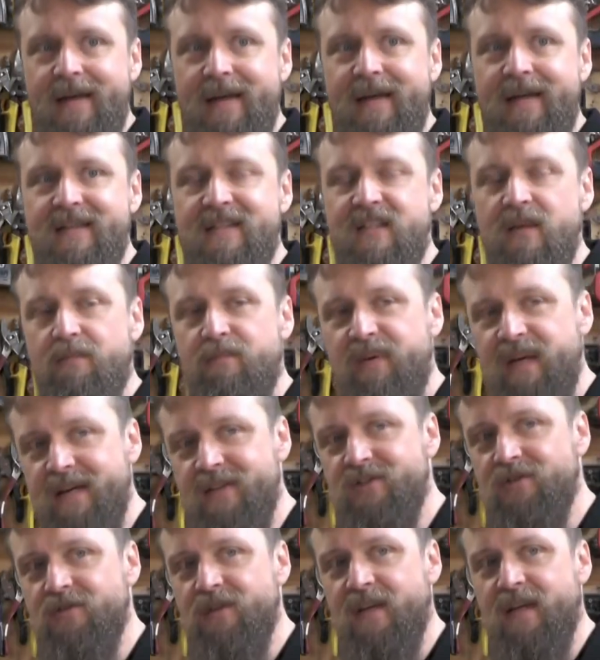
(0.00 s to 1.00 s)
It's the
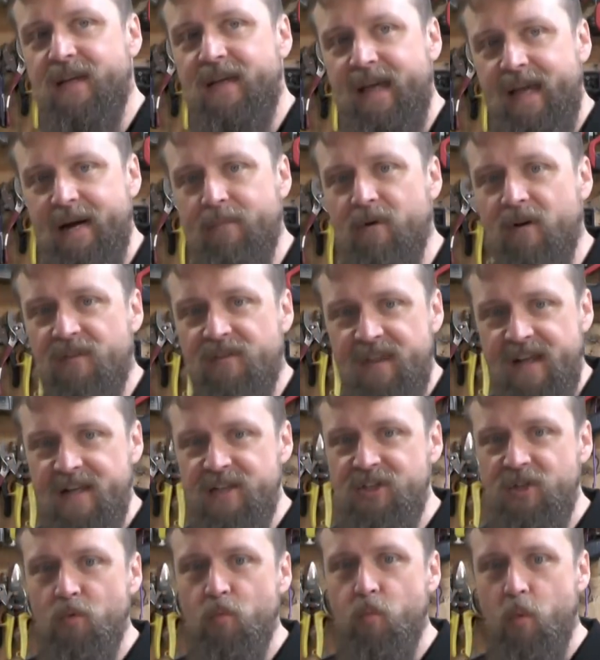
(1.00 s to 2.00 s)
picture the camera
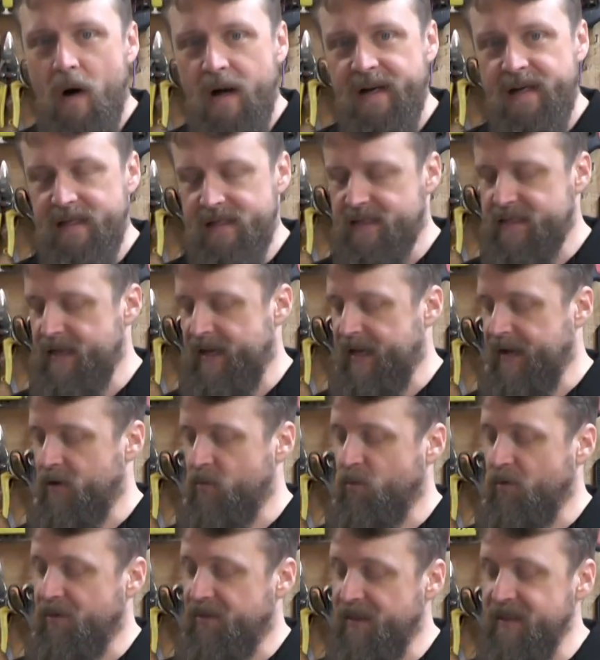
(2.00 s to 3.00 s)
thinks you wanted to
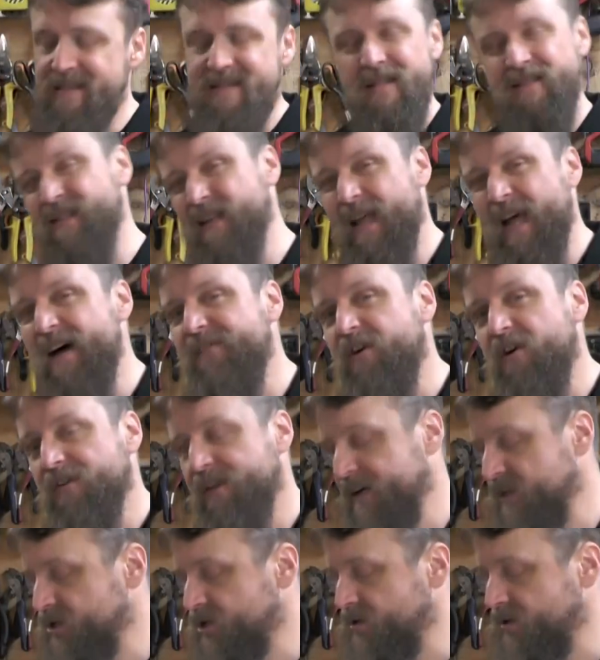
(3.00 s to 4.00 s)
take. This doesn't have all
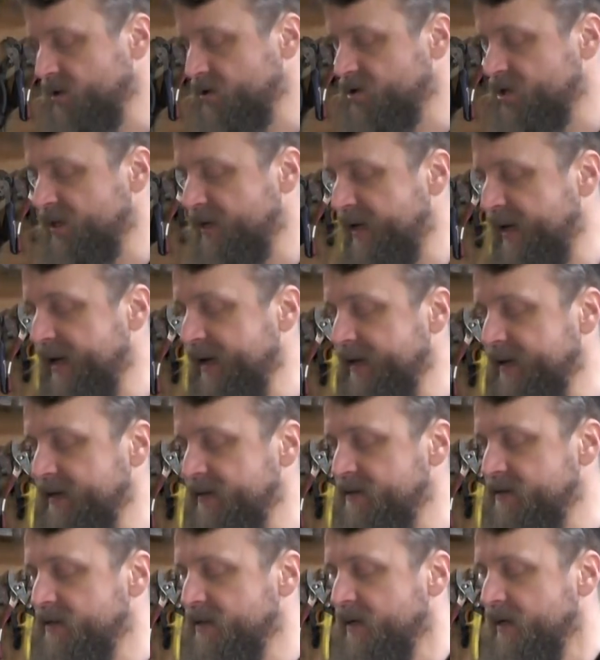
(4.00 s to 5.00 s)
those
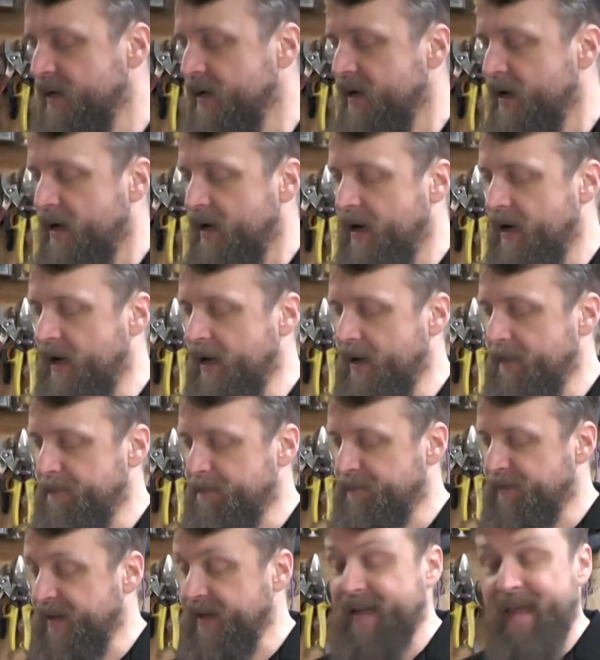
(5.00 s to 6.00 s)
shenanigans.
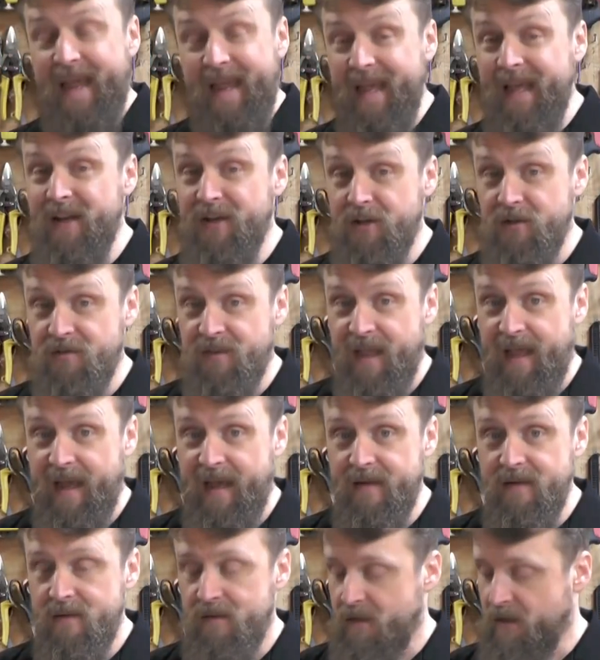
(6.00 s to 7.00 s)
It can do
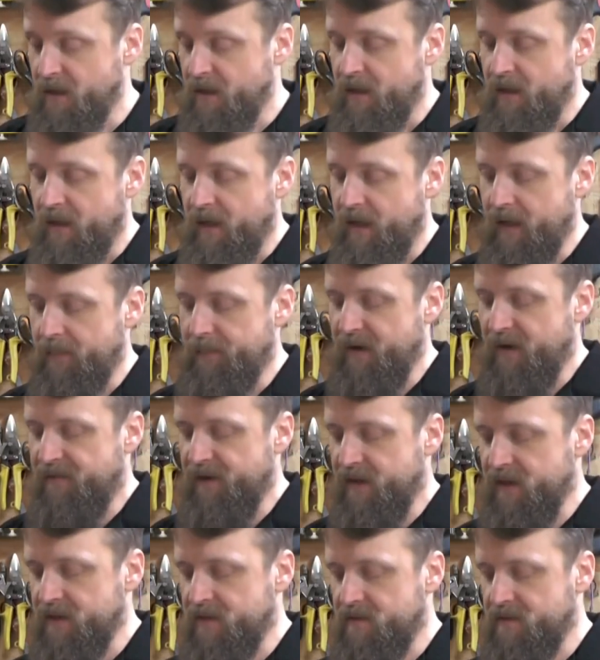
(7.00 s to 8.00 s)
that. Matter of
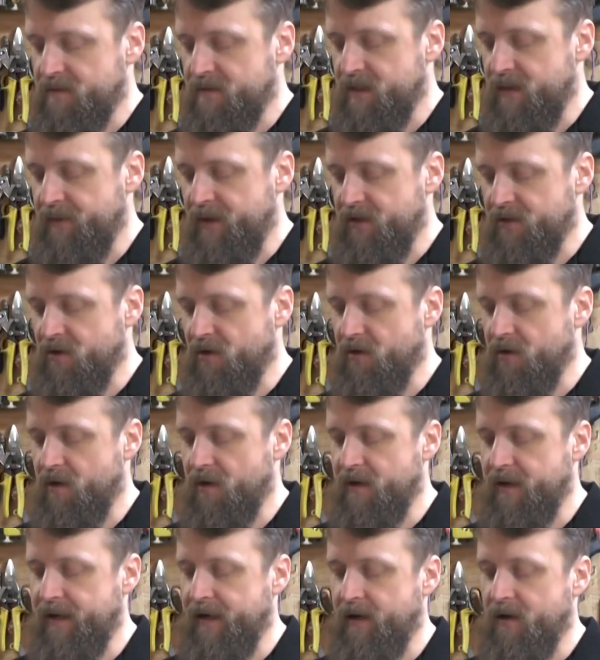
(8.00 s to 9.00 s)
fact, it's somehow turned
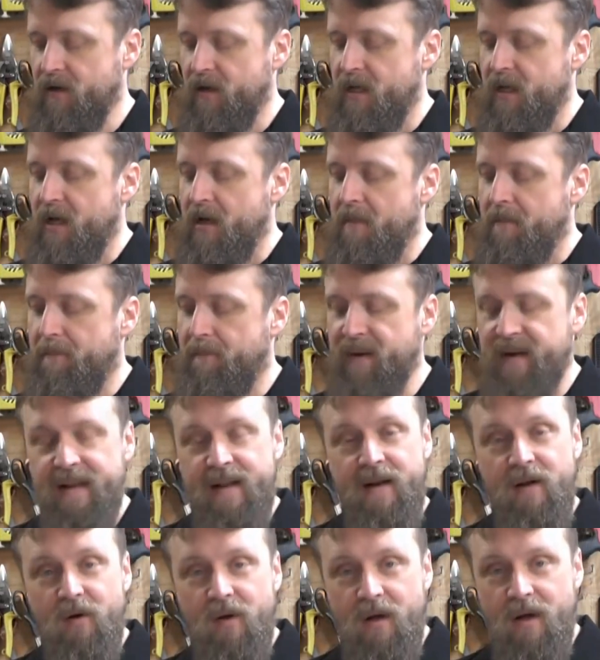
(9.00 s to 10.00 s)
on now. But
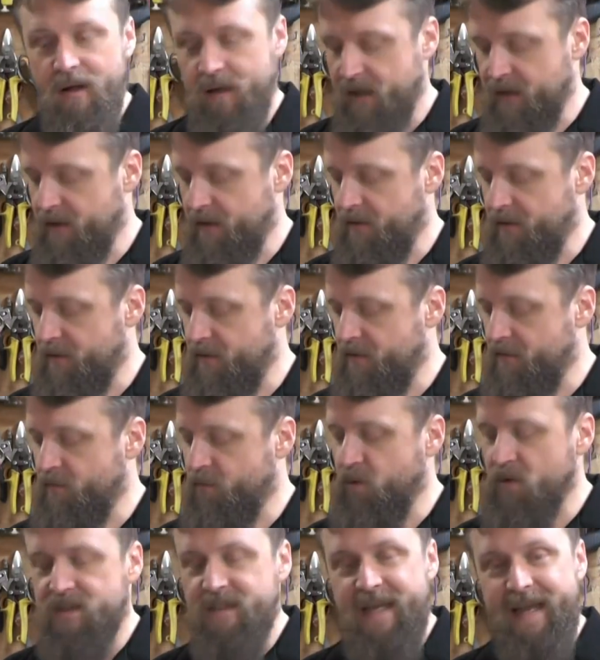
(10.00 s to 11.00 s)
it
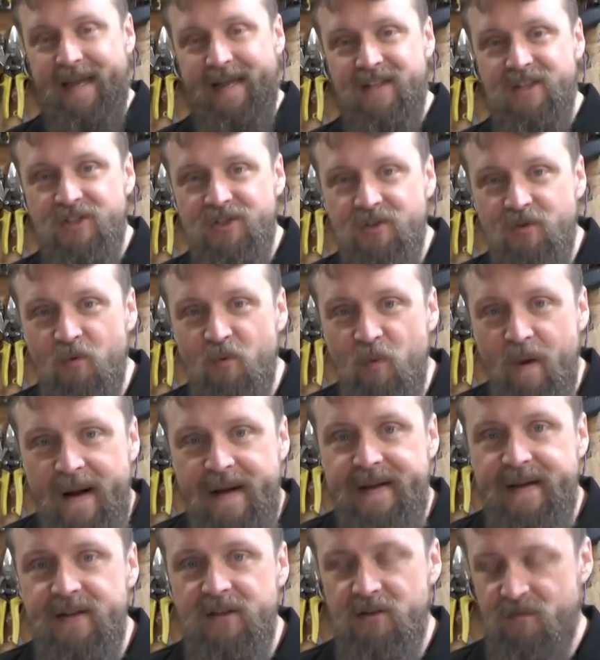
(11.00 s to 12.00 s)
will take just a
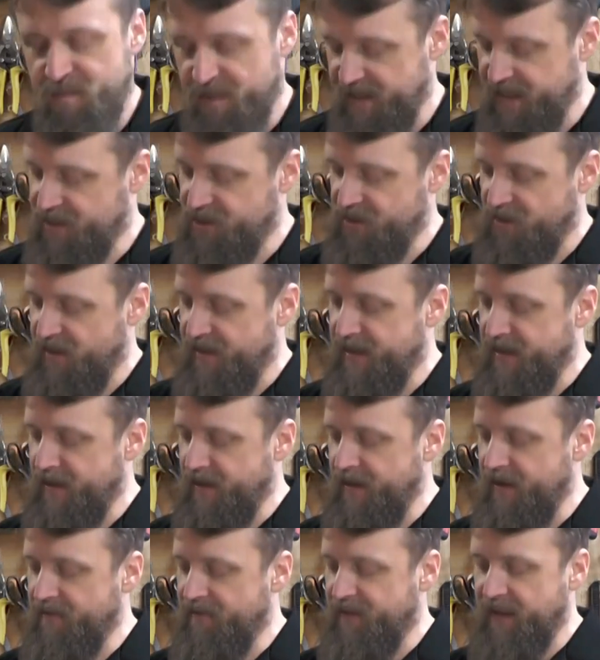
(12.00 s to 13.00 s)
regular picture, and I
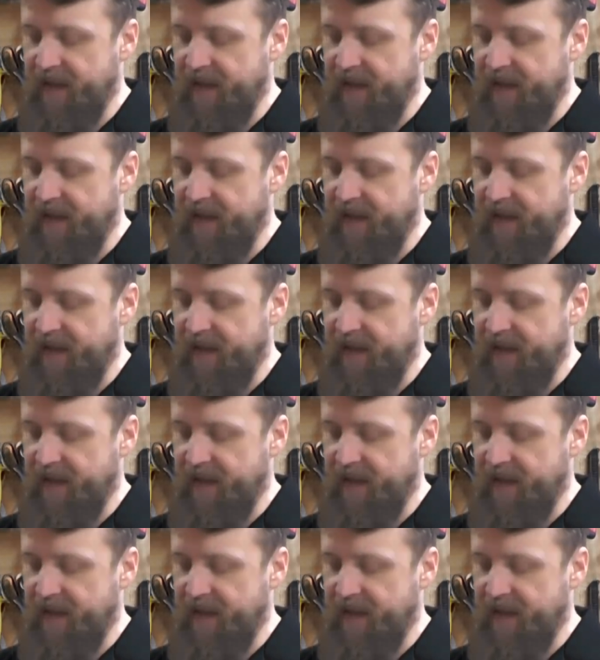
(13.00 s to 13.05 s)
love